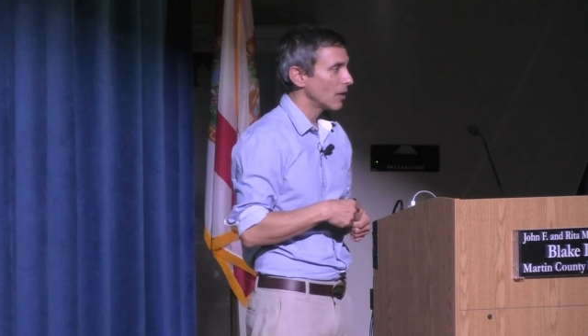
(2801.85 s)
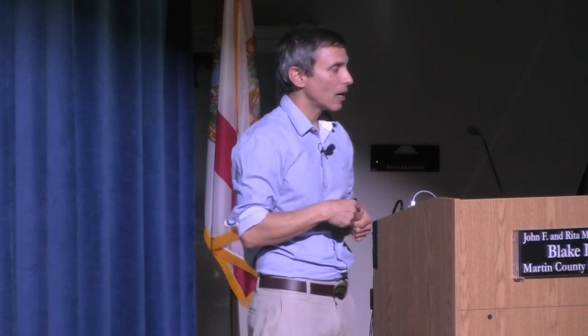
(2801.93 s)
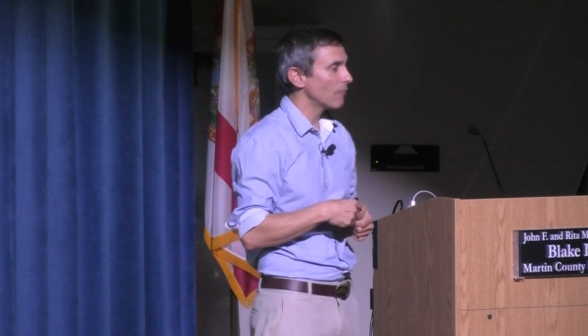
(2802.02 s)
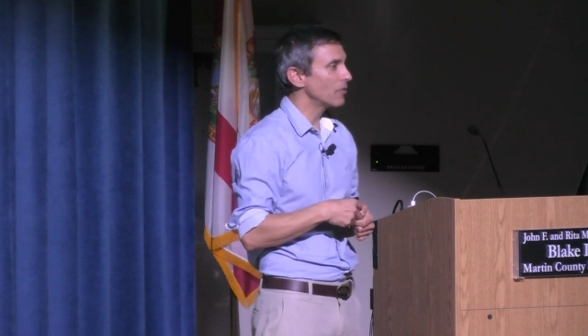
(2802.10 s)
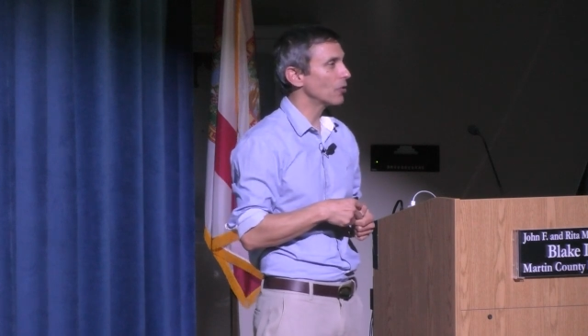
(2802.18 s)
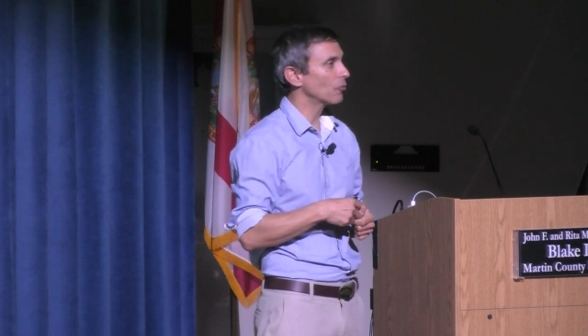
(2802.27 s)

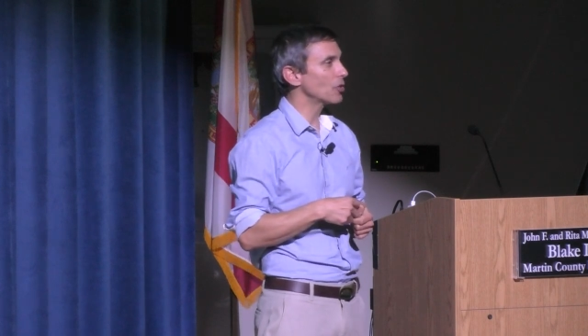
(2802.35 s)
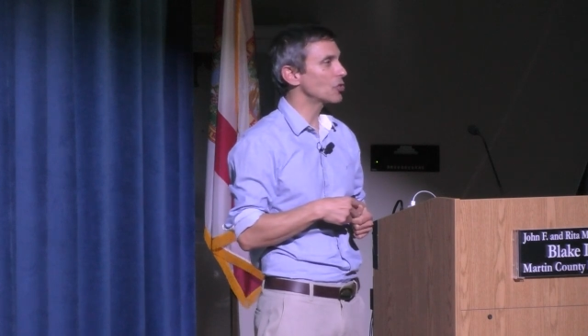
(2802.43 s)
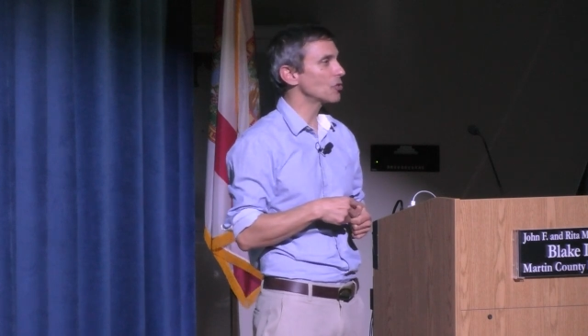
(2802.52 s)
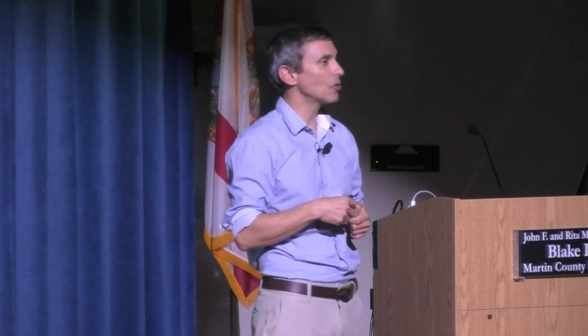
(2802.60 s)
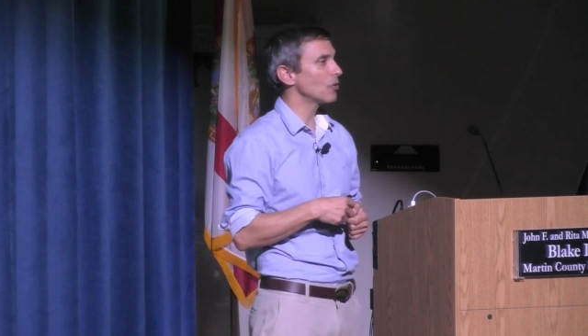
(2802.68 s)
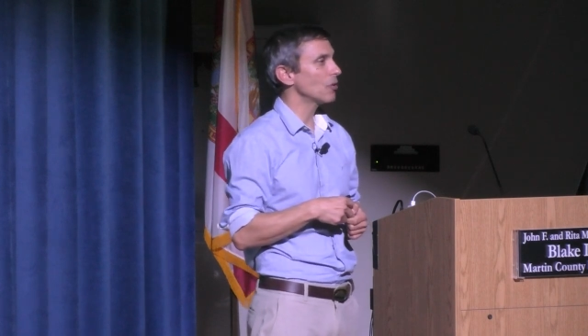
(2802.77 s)
of the
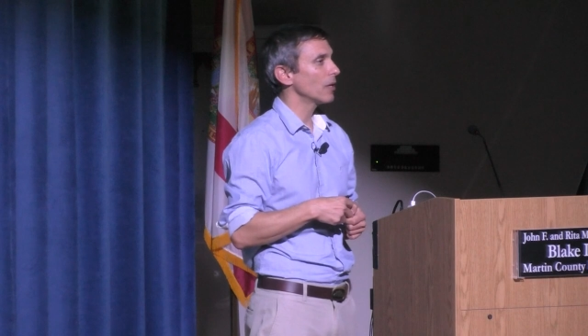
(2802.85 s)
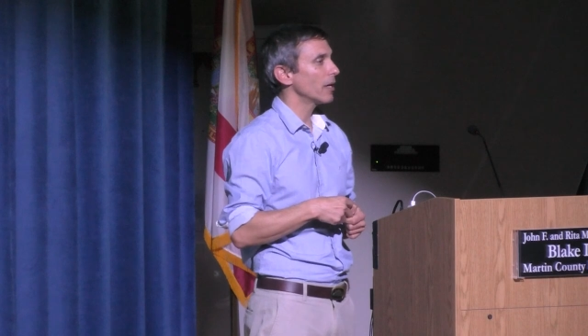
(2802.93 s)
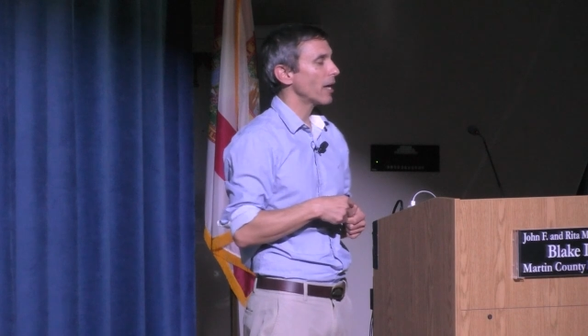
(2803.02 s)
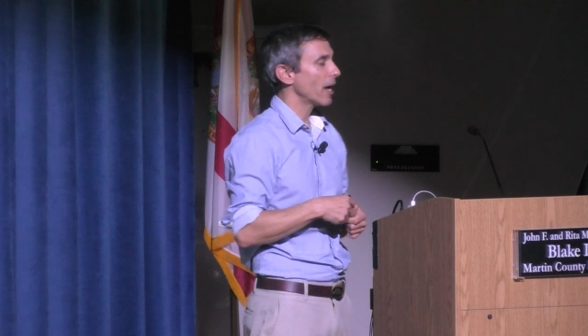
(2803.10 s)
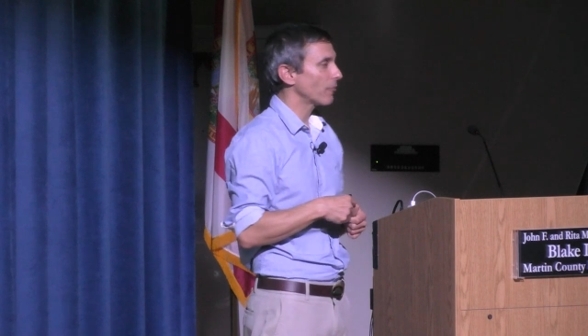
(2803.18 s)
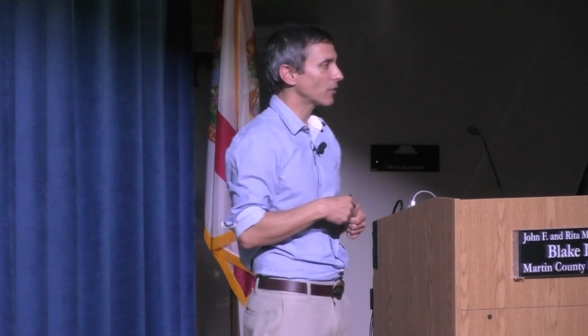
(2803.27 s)
original
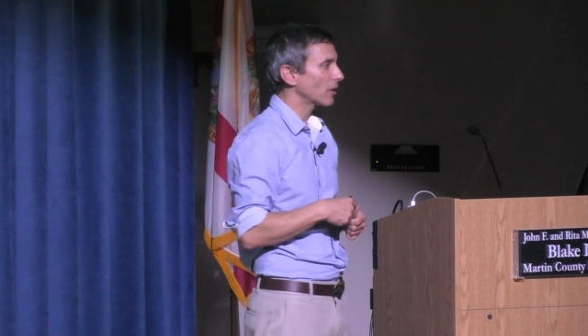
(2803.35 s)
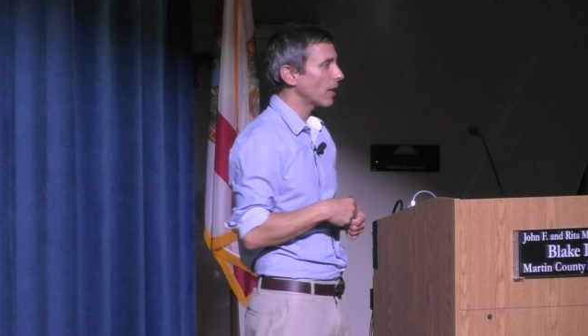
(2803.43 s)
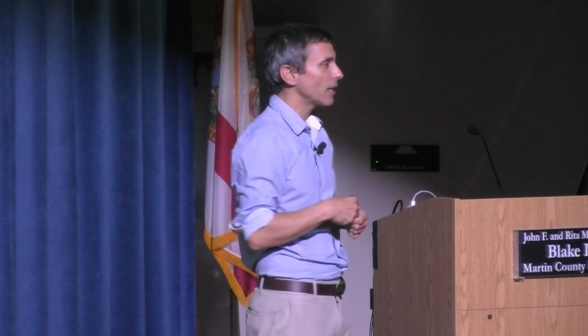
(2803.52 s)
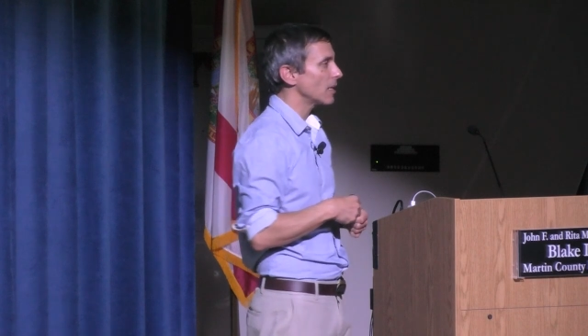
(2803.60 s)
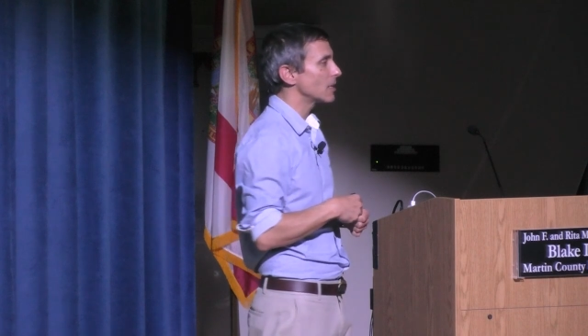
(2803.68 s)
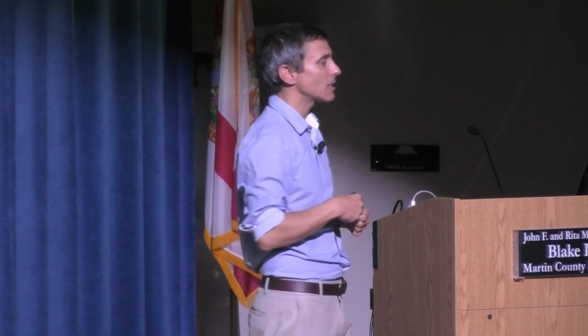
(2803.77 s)

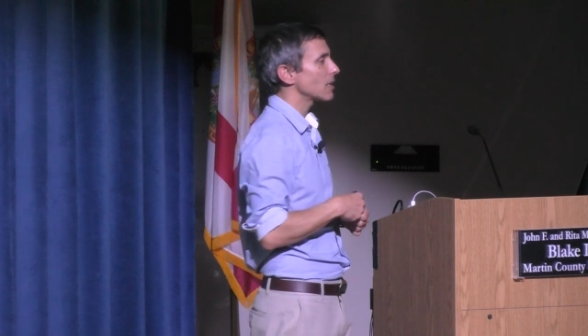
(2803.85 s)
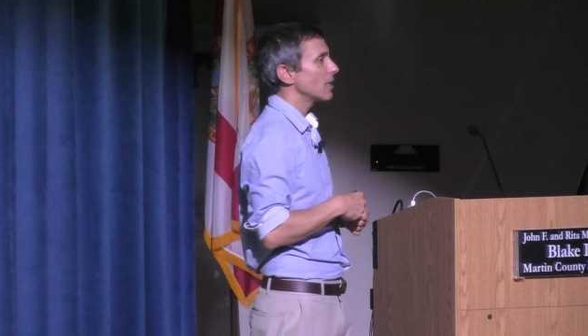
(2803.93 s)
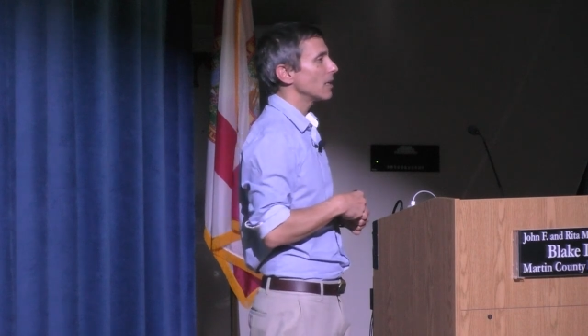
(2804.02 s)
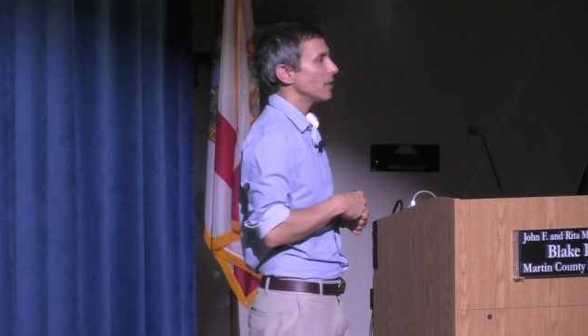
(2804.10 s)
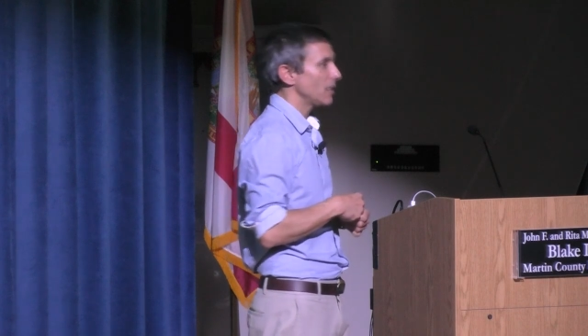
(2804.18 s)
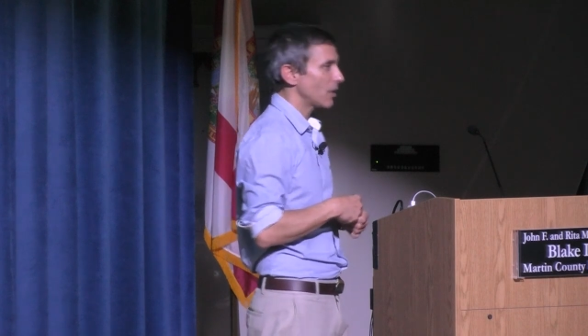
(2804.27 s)
Everglades
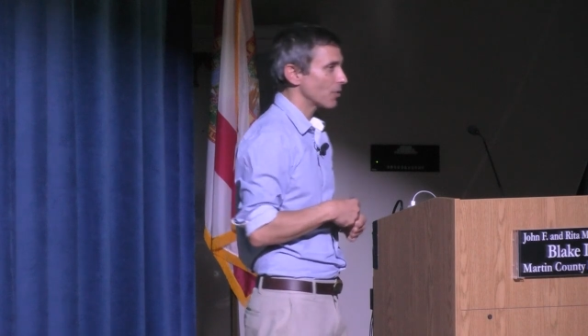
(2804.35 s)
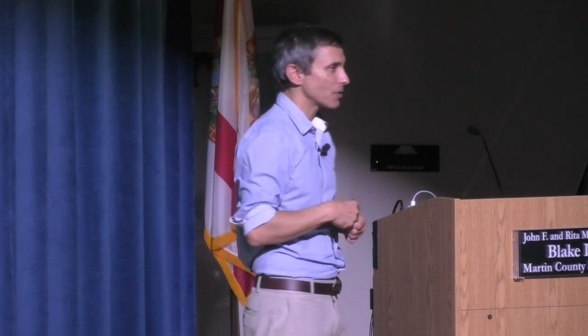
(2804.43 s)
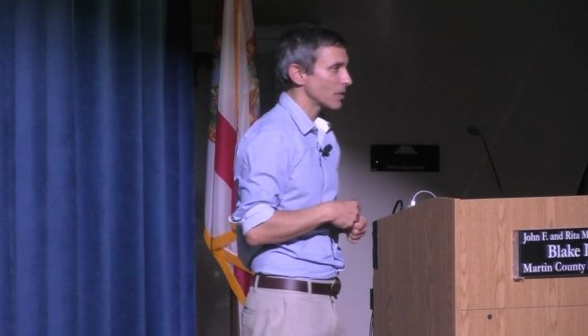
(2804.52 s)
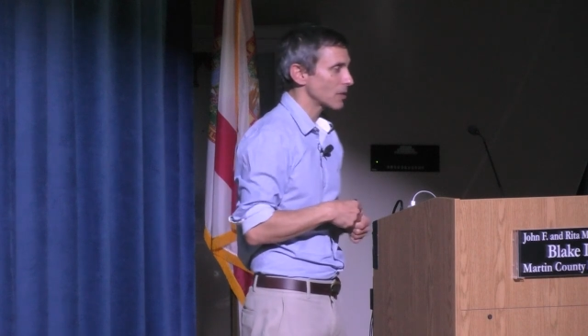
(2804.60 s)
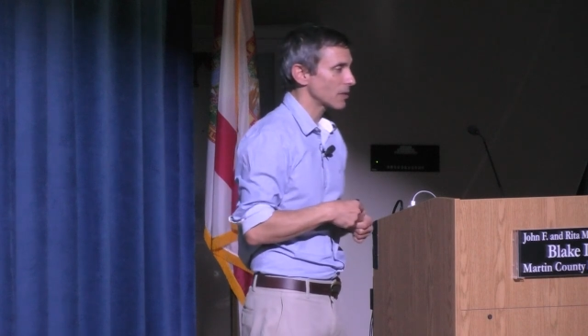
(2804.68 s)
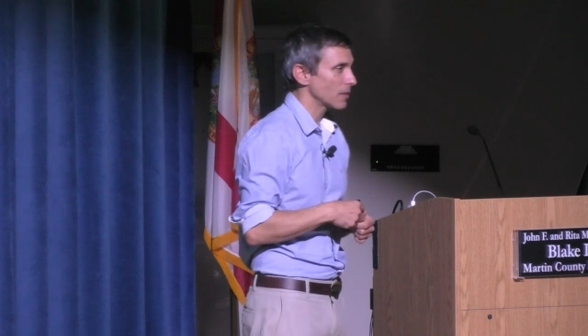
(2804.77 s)

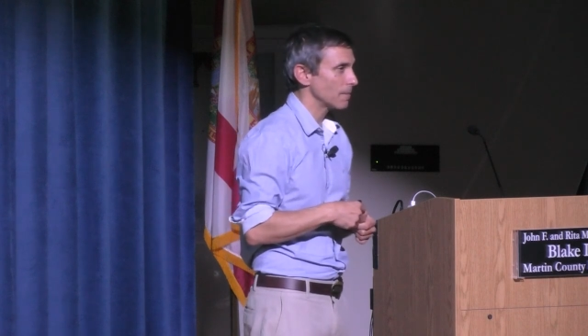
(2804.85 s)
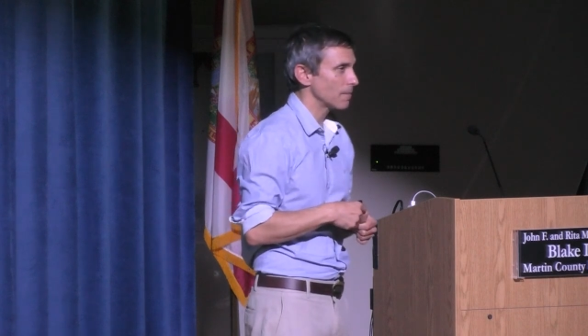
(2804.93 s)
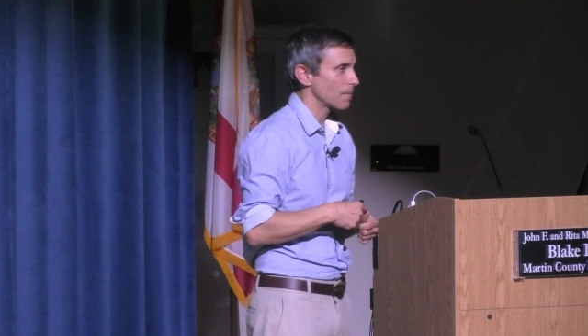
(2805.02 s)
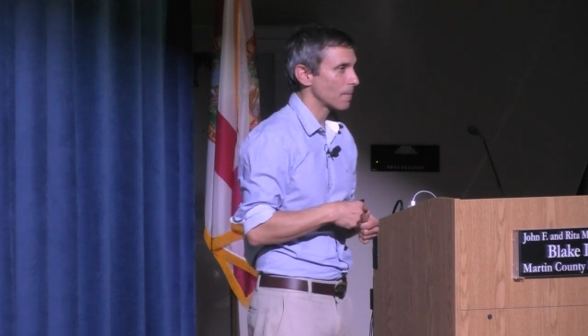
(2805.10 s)
ecosystem.